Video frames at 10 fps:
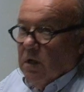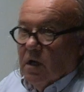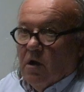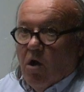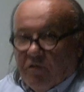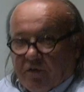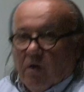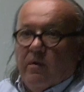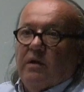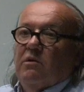
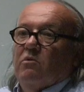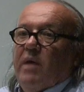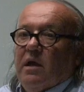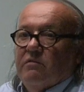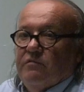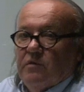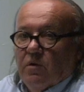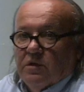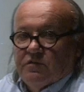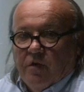Also, and you may have
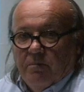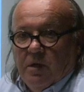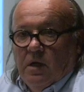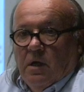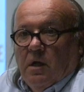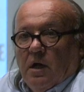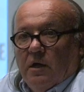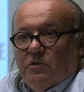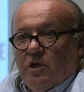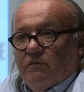noticed from
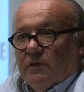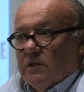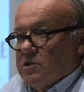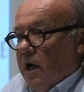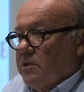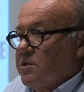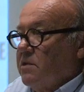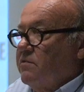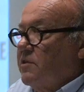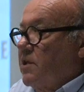uh, Chief
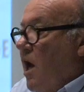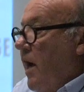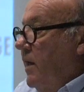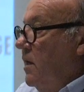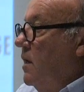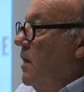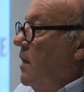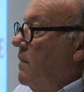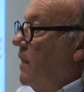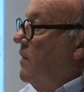Littlechild's slide,
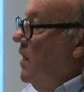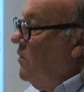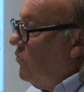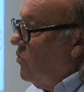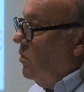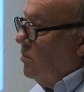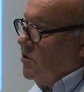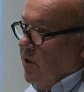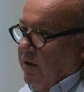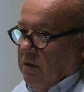that his school was
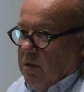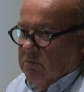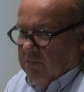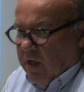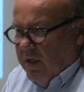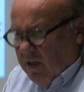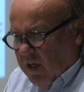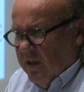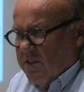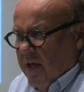started in
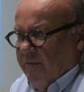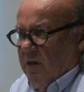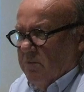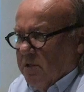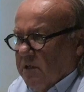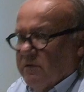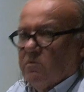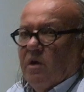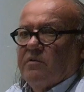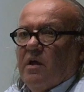1887, I believe it
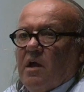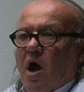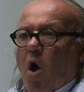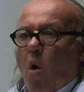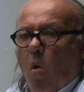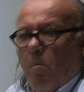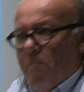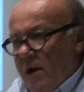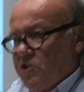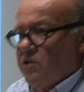was. A whole
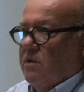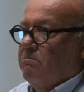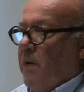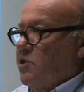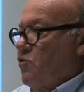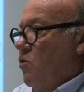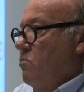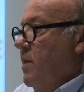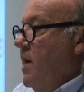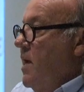bunch of them
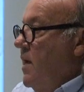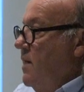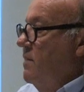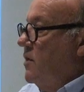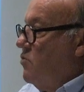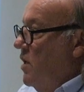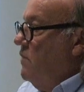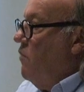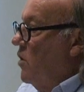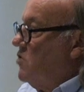mushroom in the Treaty
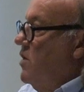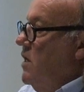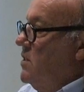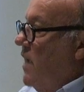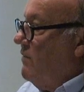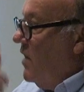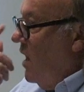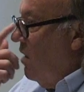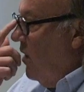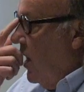4, Treaty 7
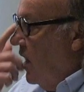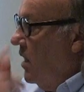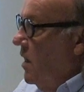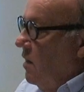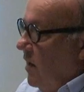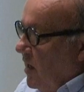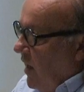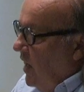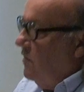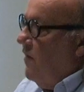area in
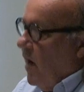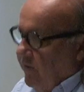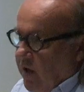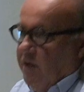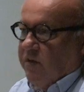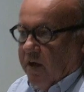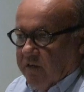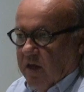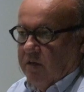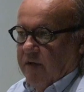85, 86,
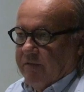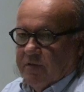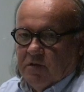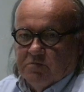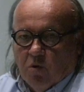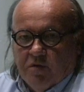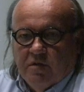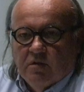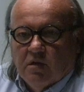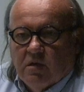87. There's more than
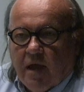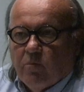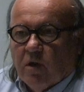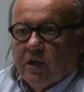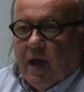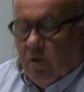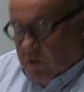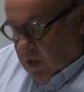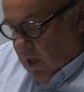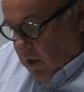you can damn well
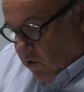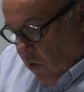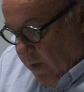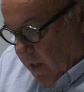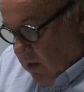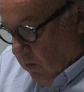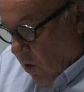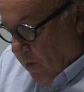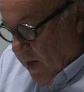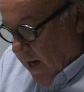count. So many of them are
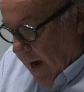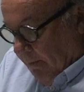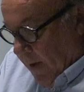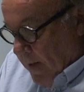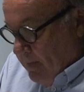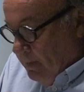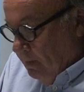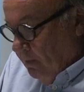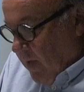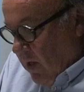opened up.
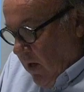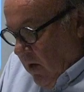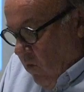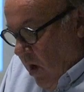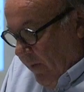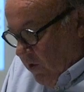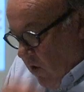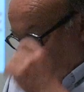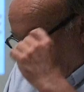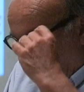While
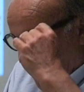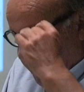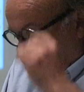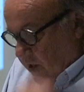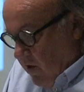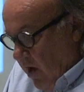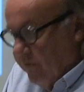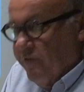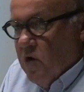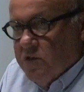MacDonald's policies did not
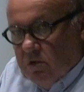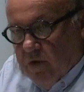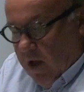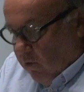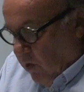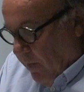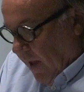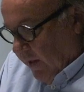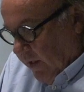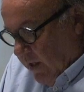avert the Riel
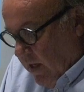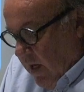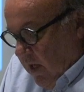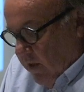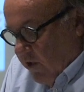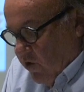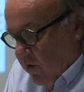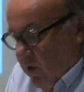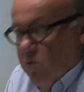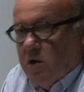Rebellion, they
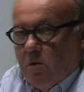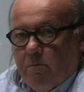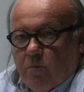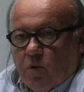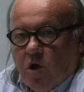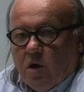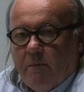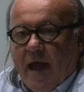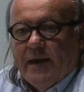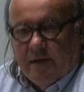certainly were not
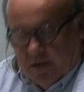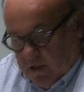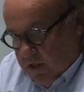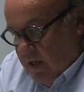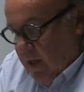abandoned.